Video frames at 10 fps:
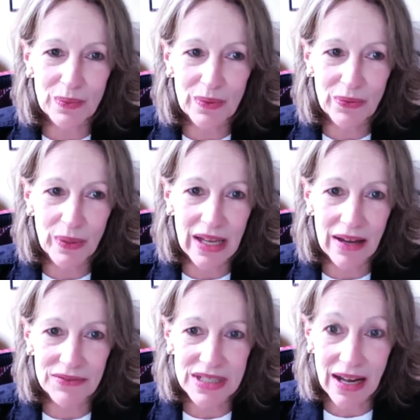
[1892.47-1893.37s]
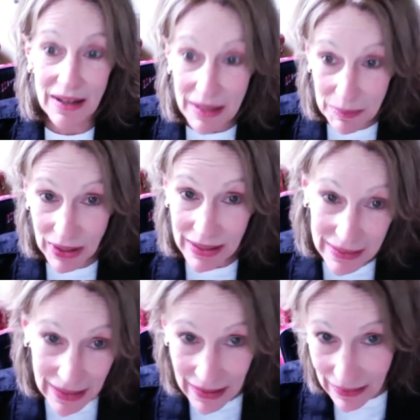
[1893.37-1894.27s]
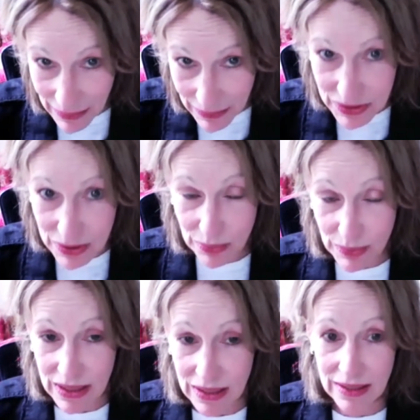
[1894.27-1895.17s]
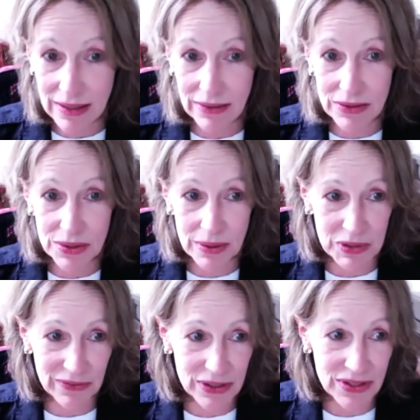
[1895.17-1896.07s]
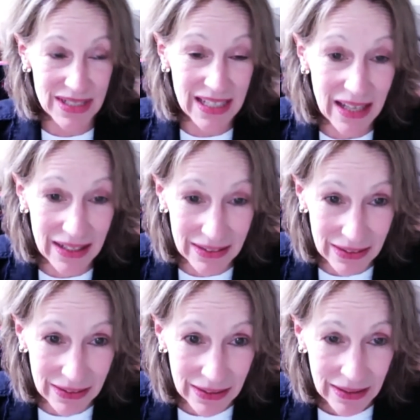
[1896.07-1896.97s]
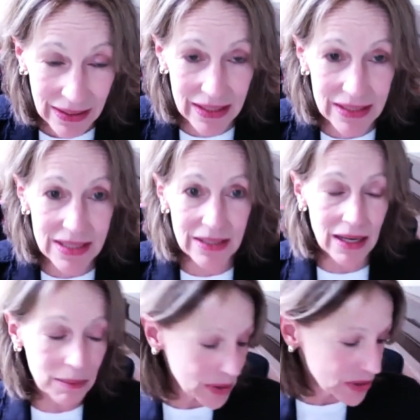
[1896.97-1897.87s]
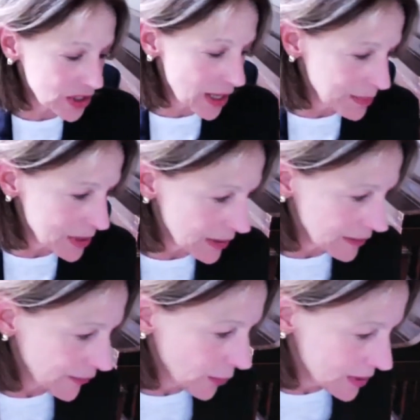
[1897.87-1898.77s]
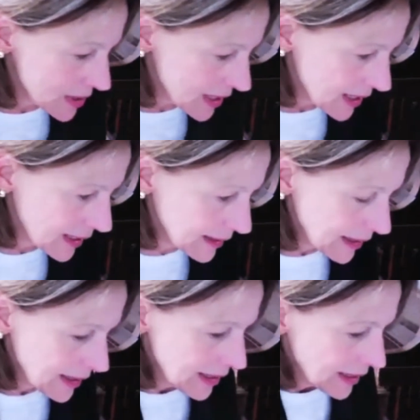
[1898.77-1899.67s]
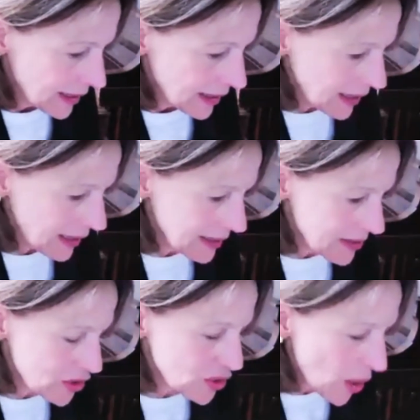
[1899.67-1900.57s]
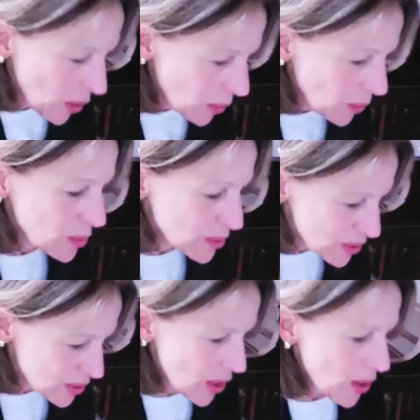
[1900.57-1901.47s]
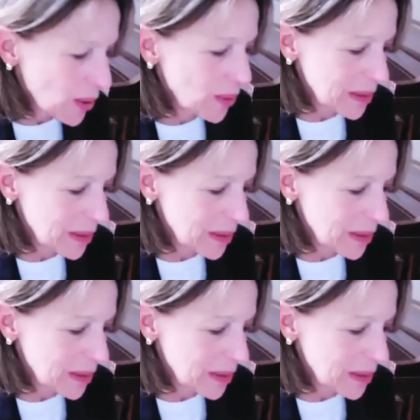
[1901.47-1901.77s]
if we have time right now, to read another scripture verse together, and it's in Numbers chapter 14. And it's so, so